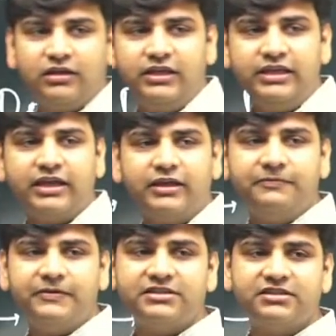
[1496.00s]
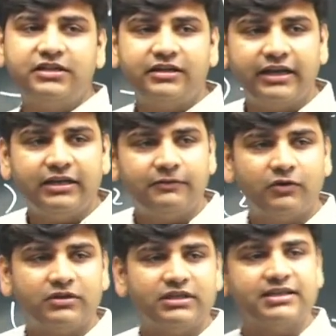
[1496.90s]
he can face the trial for
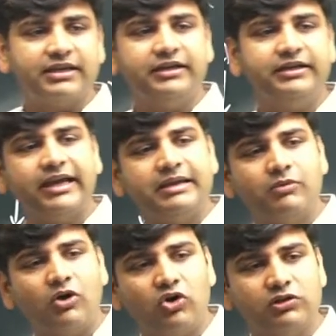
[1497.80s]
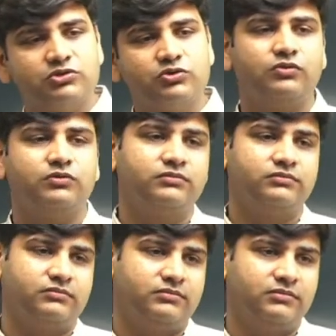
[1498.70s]
the second time also
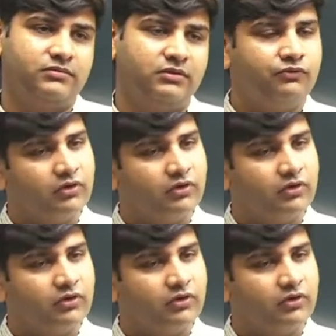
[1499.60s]
for